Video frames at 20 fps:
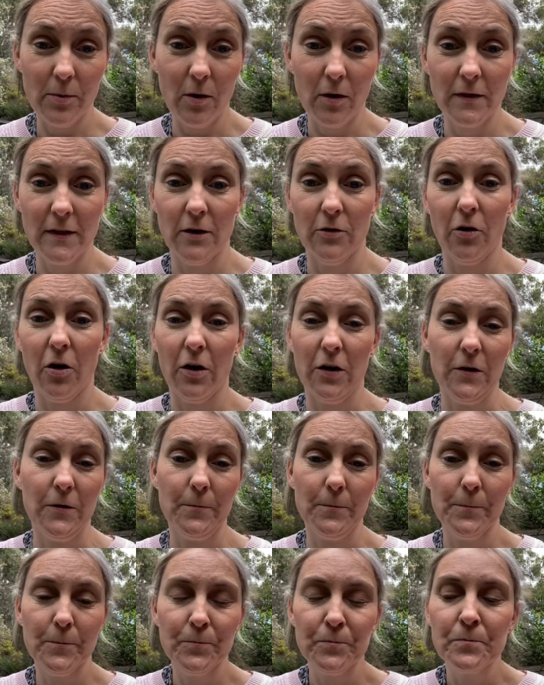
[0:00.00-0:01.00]
on their
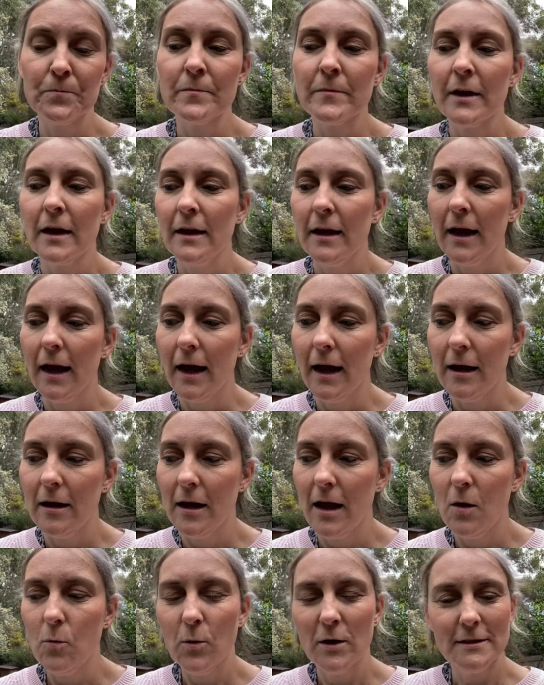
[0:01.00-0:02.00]
own.
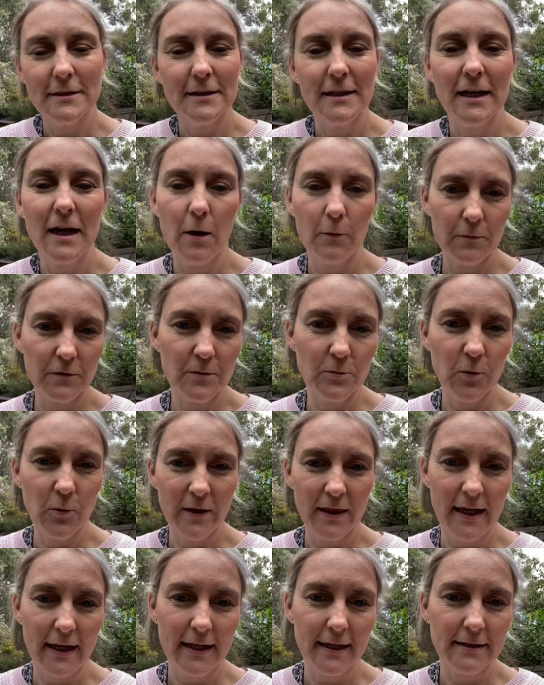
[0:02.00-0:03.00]
And once they're comfortable with
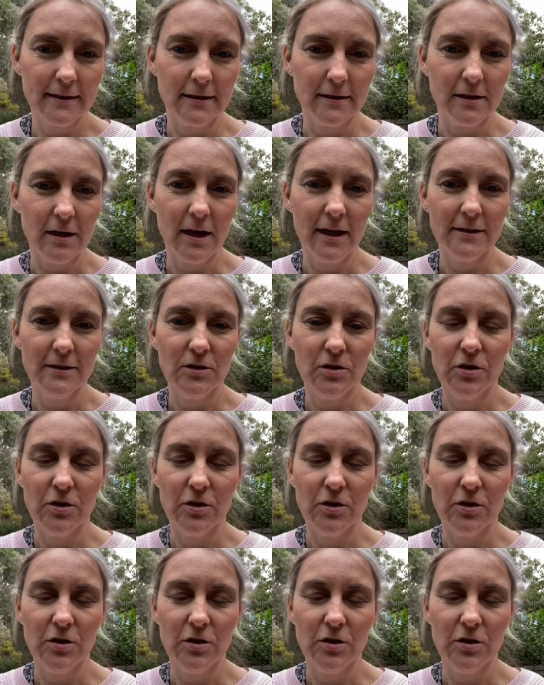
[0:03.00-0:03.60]
that exercise,